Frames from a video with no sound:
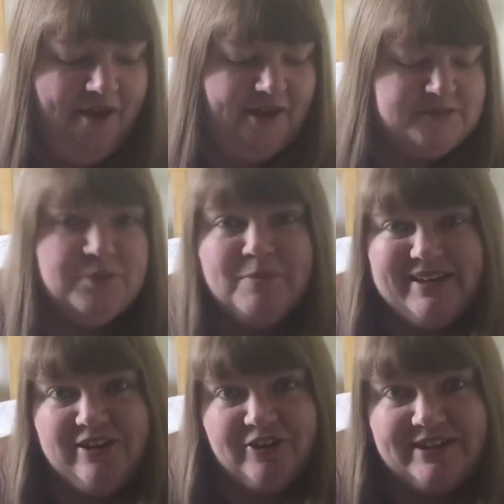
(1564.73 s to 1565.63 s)
It's
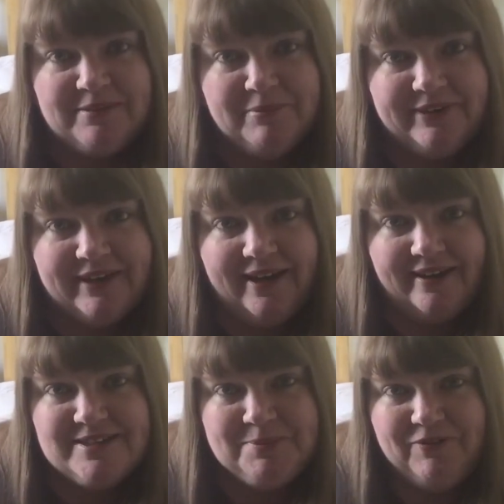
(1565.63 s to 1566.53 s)
probably Lightning, my
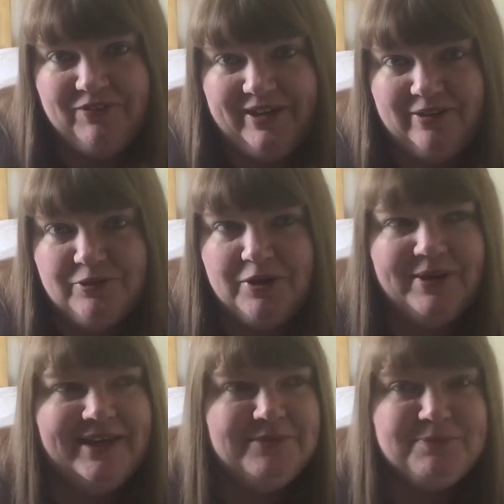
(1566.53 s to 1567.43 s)
cat, to be fair, although
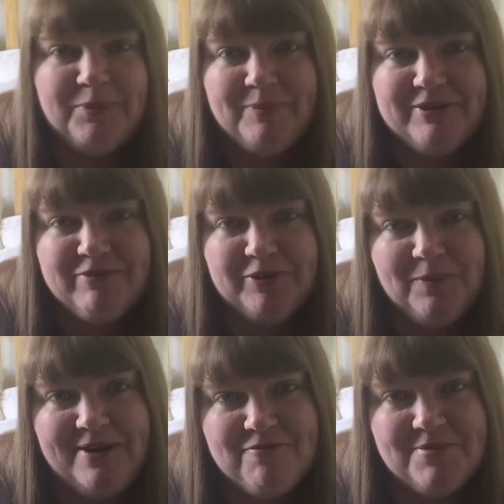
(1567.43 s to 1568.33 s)
he'd probably run
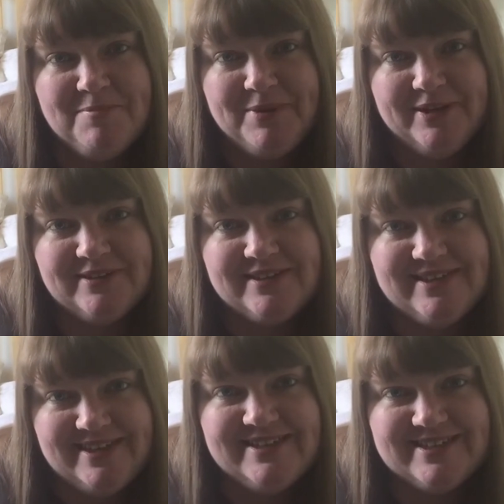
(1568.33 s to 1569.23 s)
away from the bird because
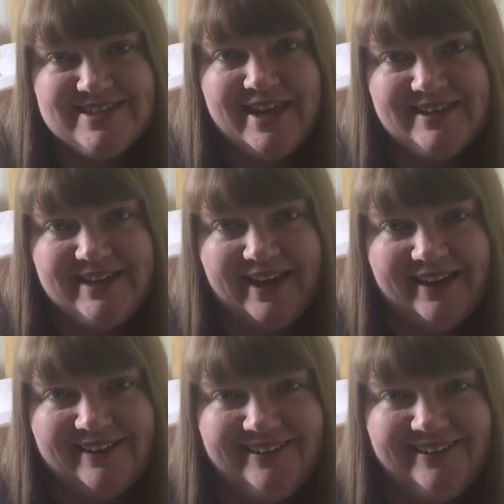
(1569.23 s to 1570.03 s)
he is a scaredy cat.